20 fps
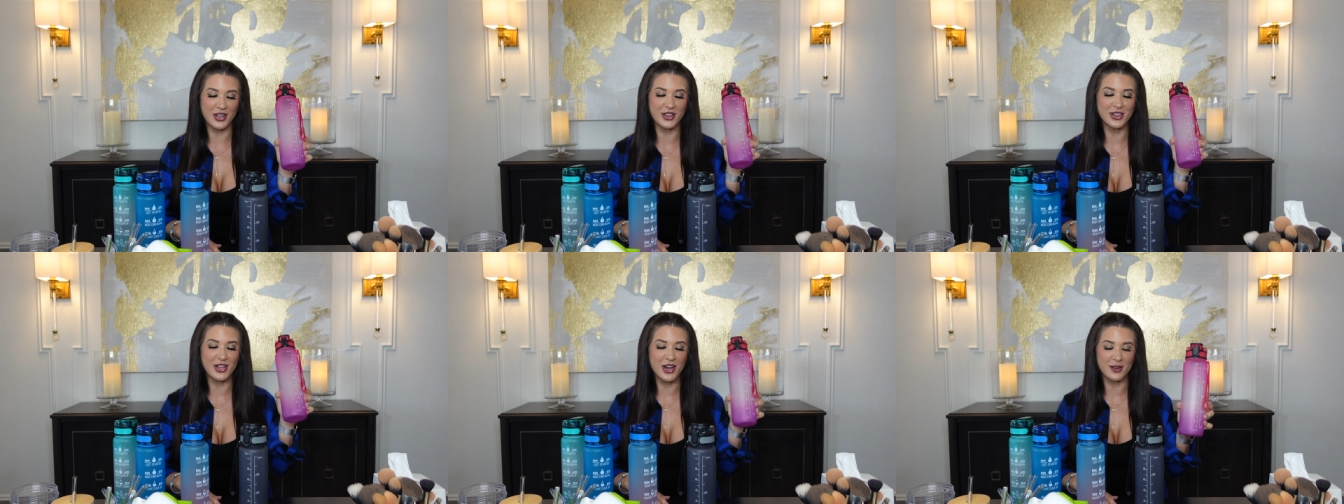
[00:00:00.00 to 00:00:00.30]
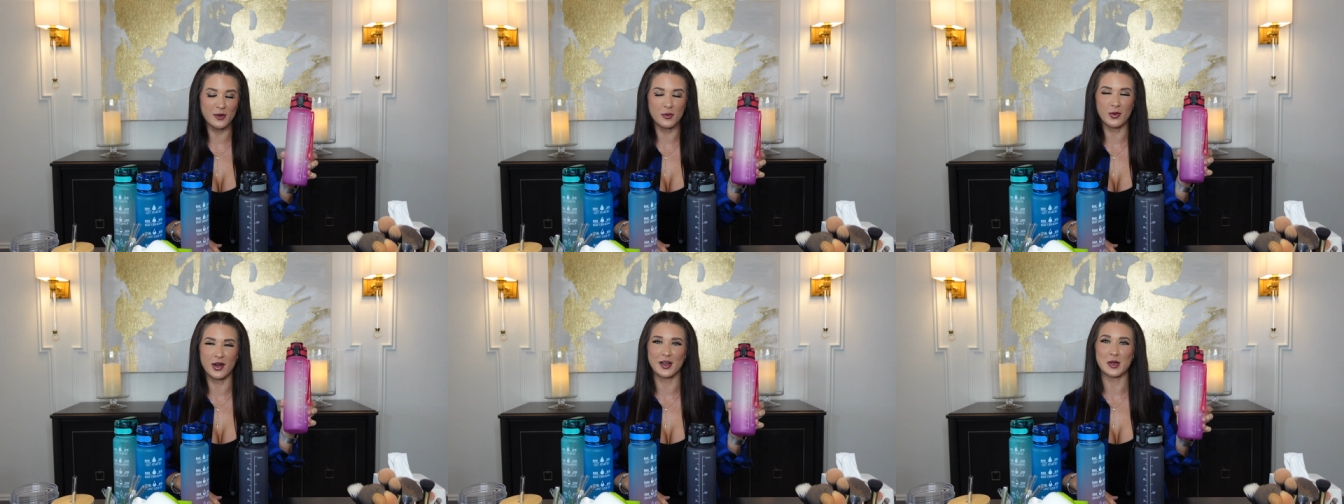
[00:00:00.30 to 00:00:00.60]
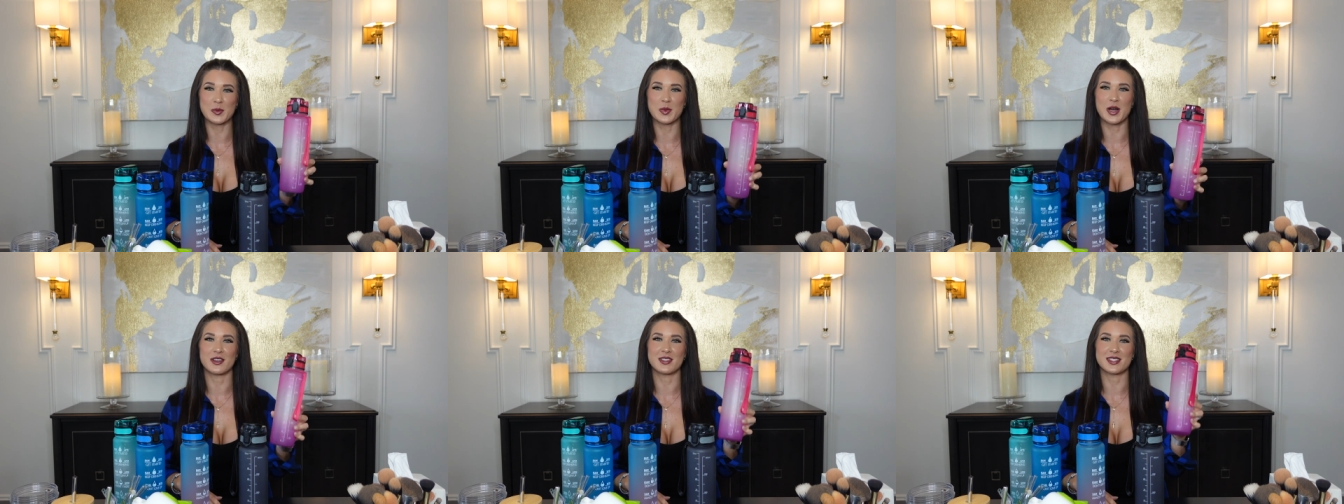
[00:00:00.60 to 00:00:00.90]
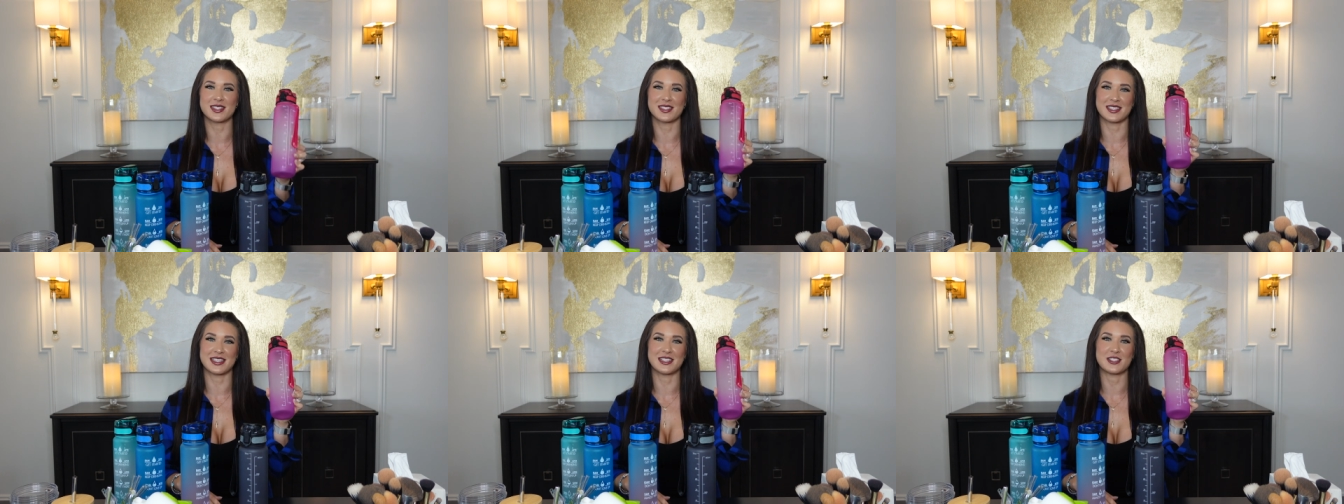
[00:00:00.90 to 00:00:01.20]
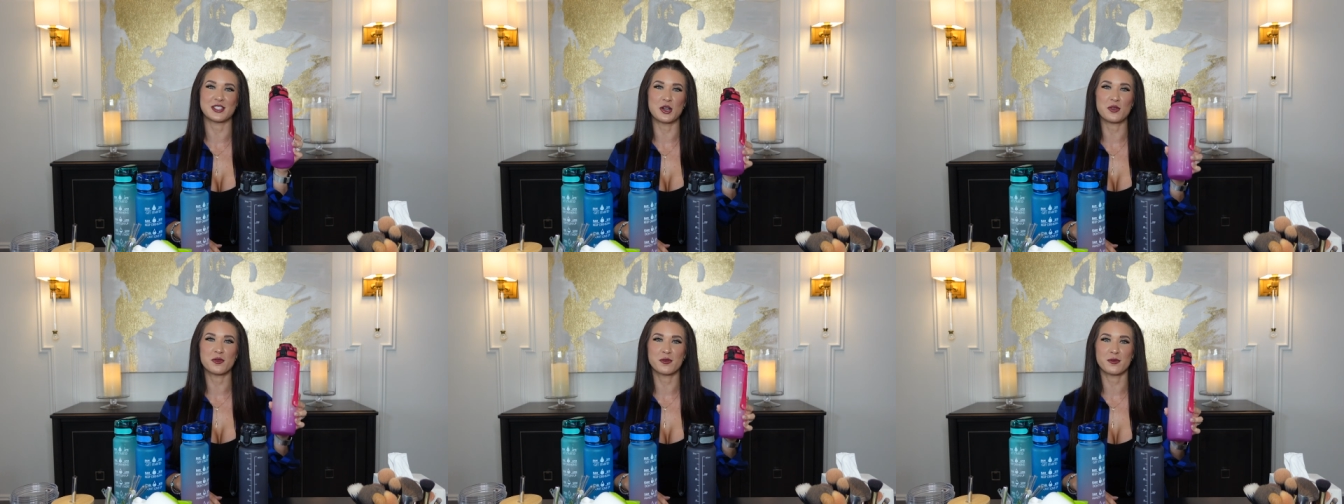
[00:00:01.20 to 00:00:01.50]
a lot of water bottles is they
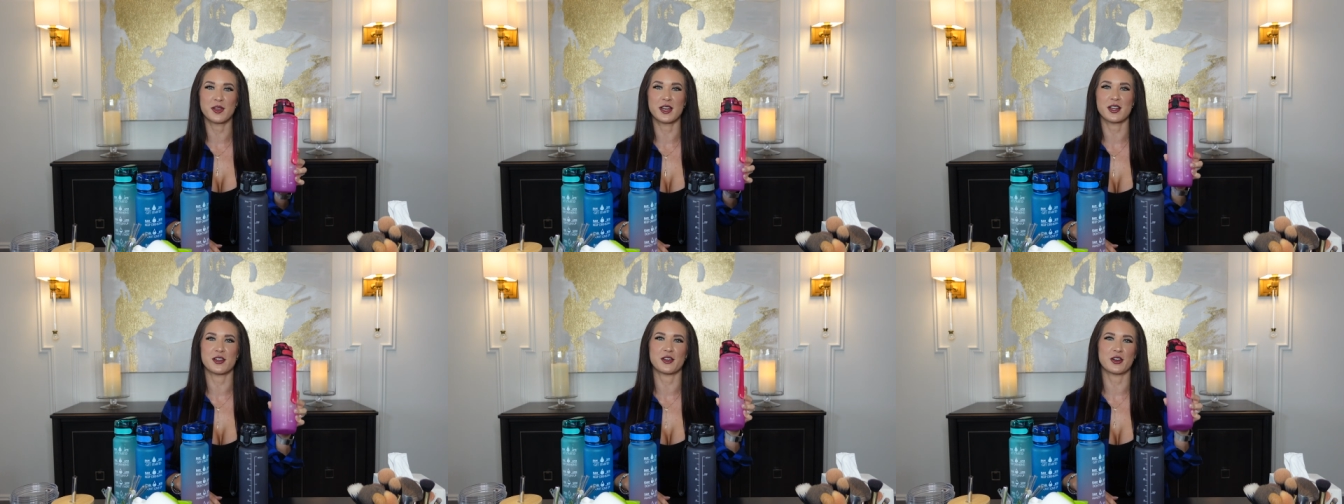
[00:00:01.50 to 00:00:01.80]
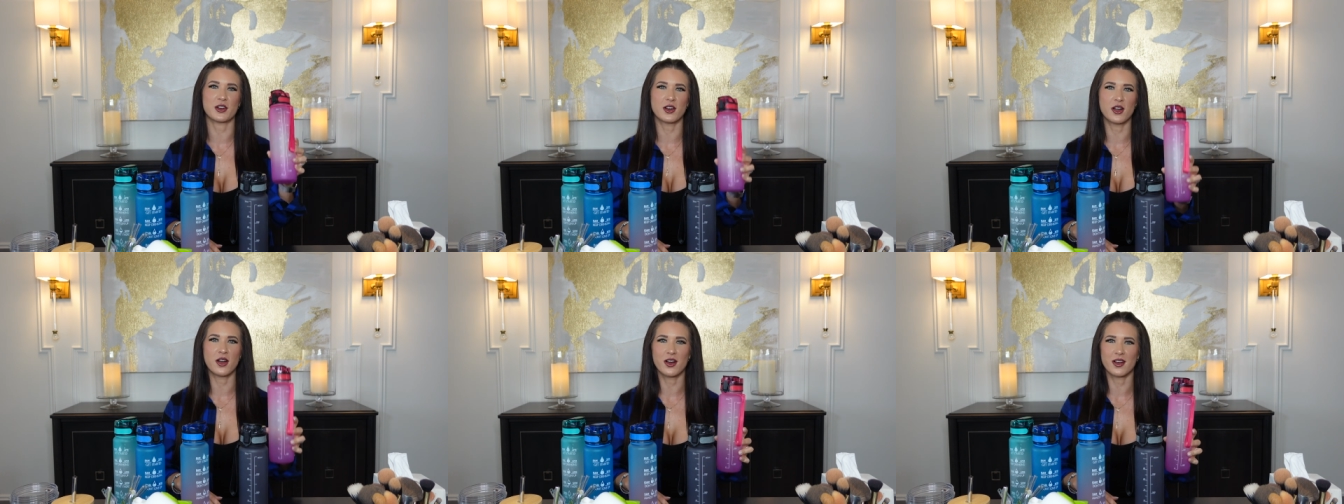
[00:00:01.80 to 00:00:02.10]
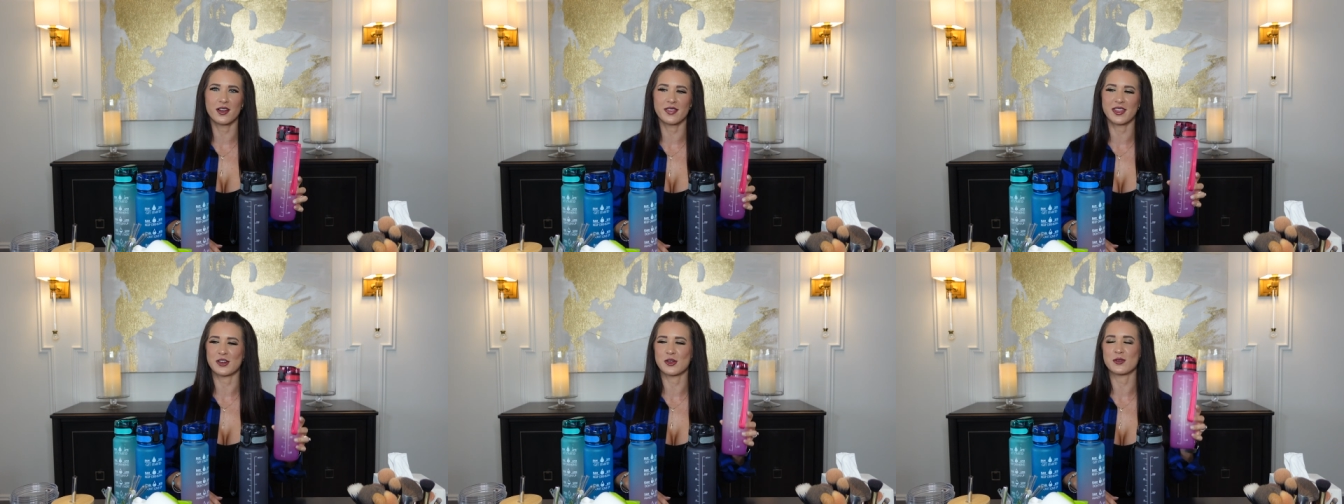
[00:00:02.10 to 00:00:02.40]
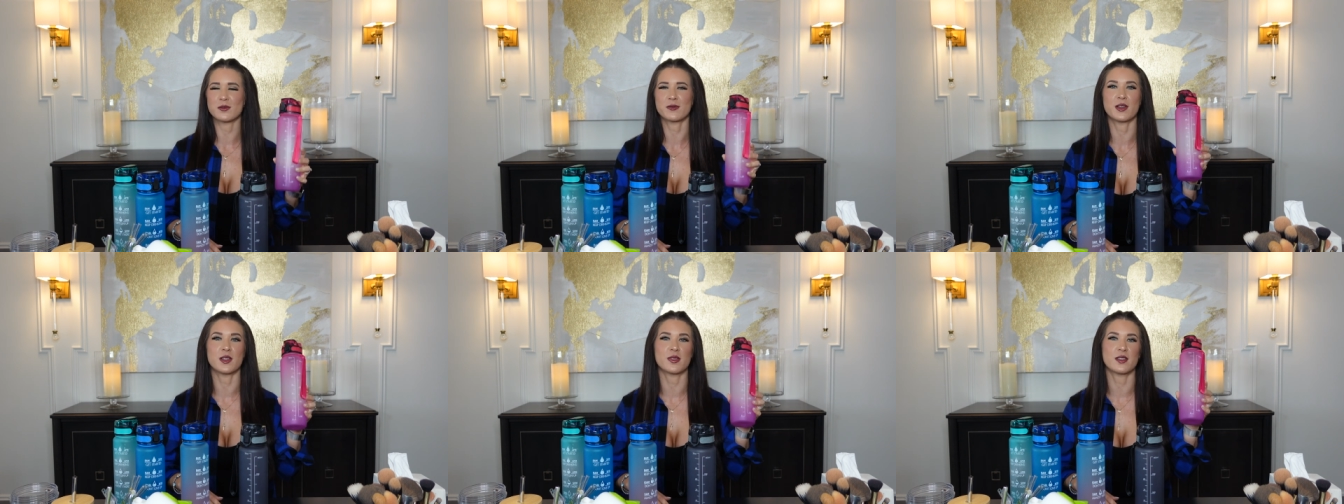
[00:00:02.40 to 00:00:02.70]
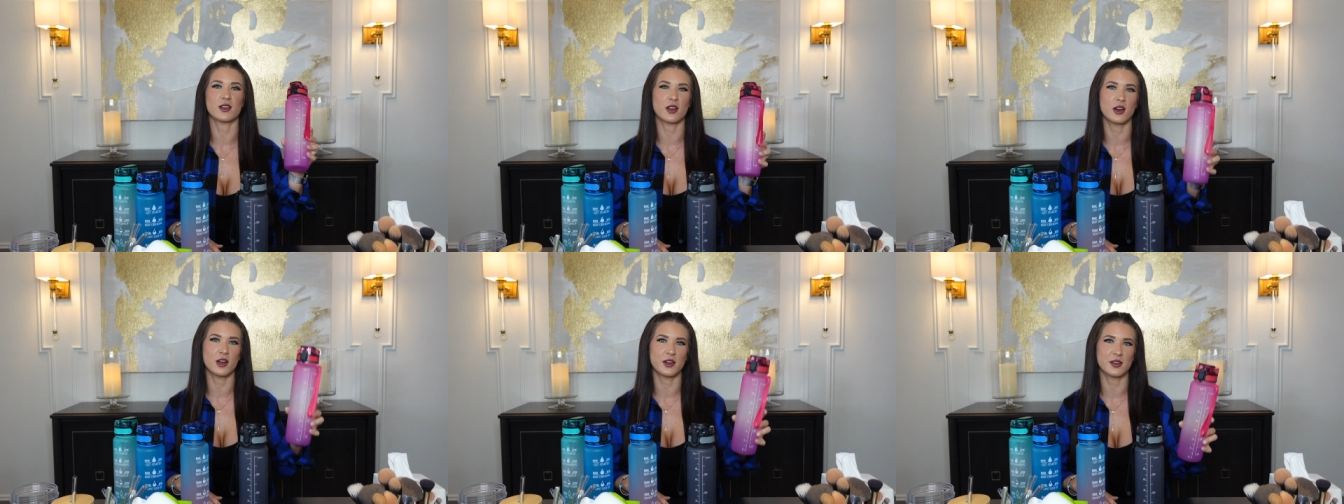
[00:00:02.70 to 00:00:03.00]
don't fit in your car. They don't fit in
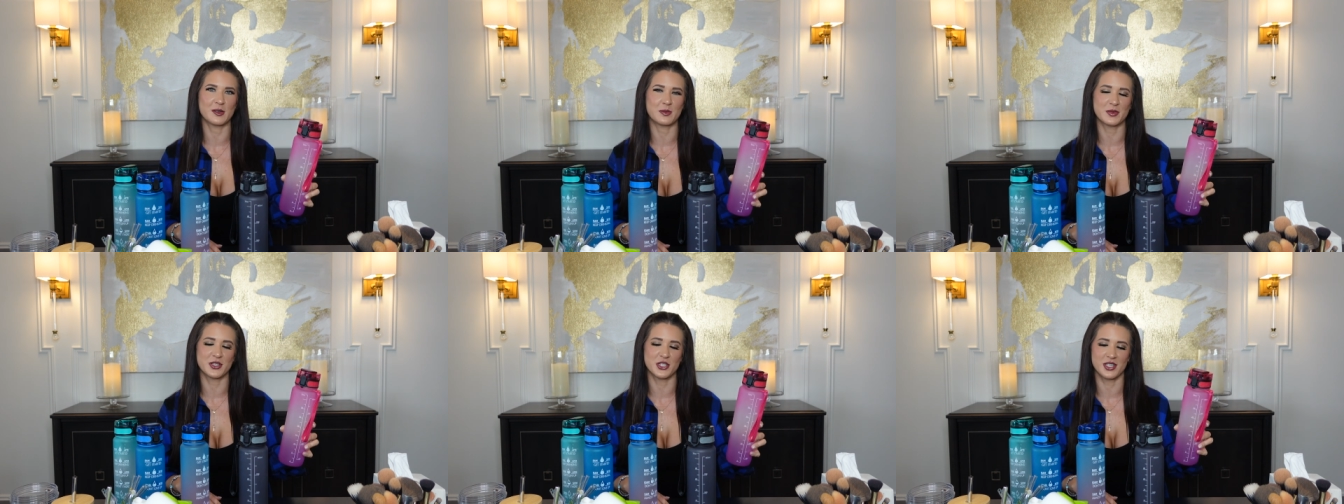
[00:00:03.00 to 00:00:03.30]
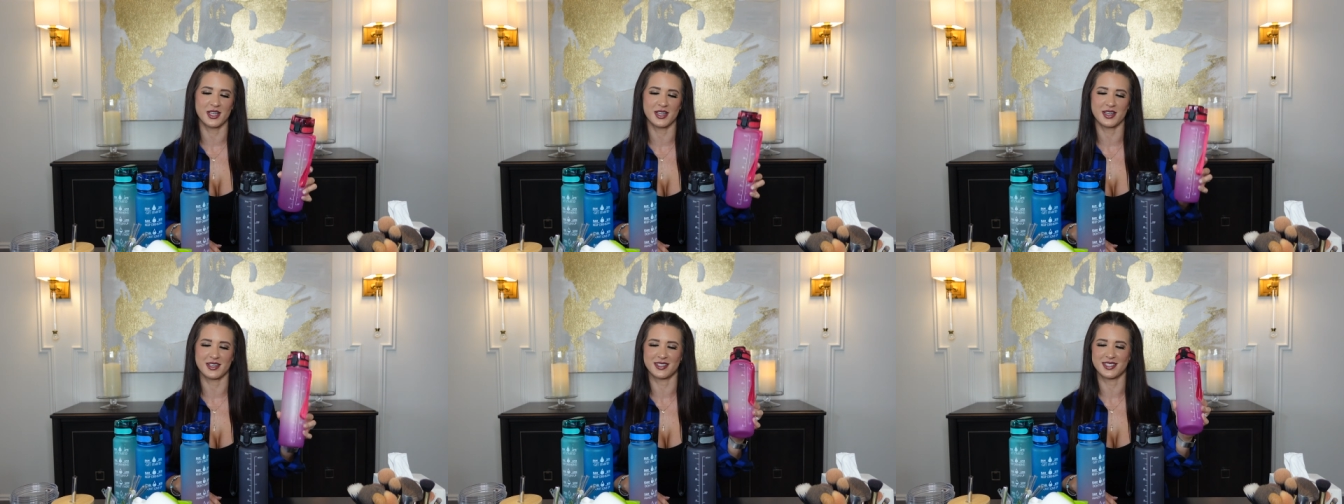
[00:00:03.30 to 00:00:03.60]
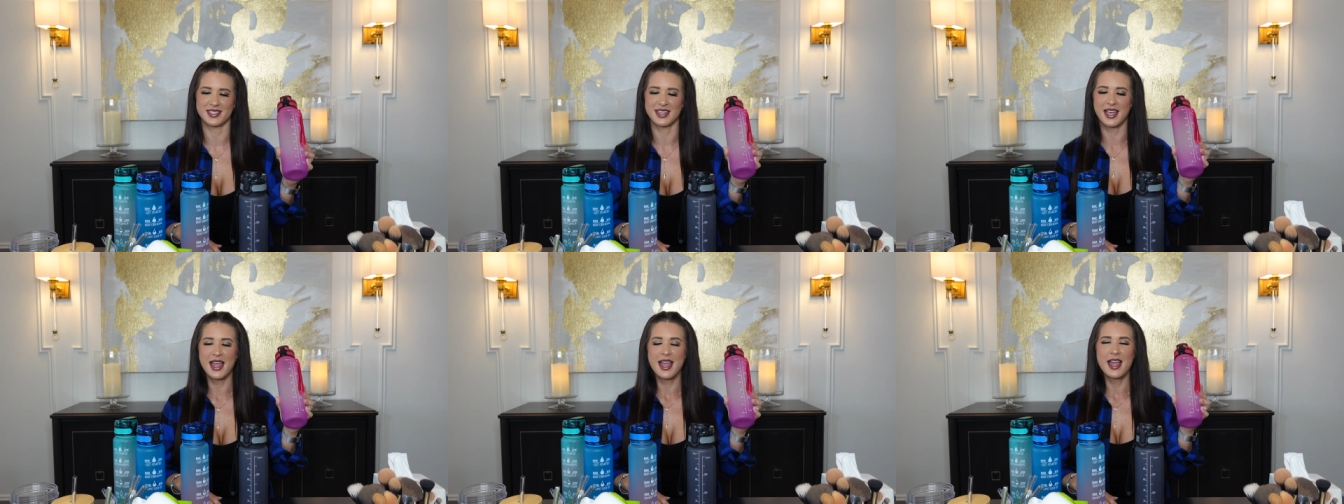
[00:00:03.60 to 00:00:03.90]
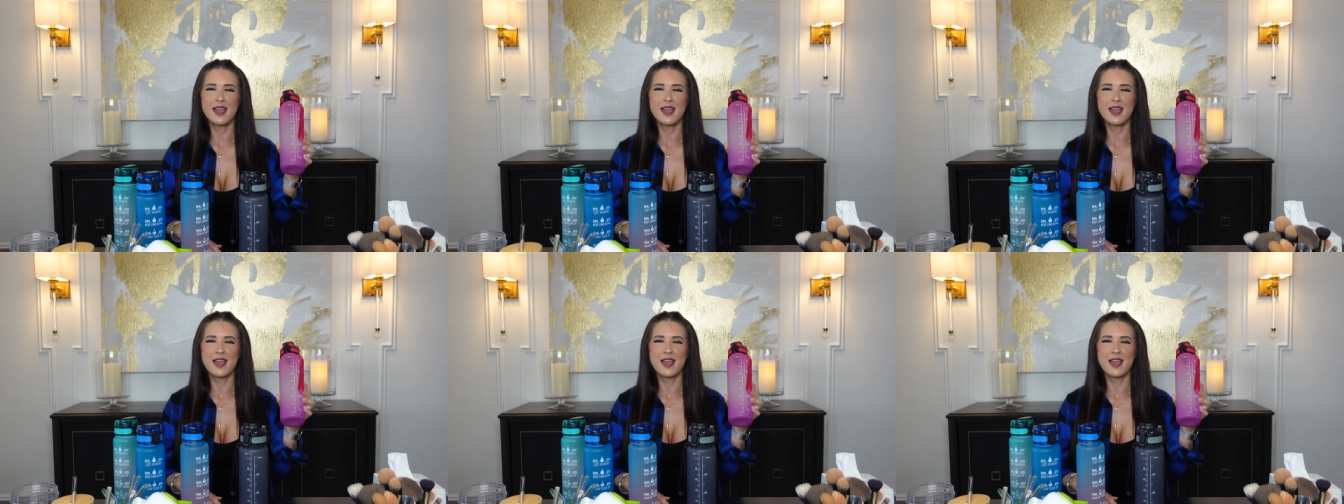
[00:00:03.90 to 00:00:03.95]
the cardio machines.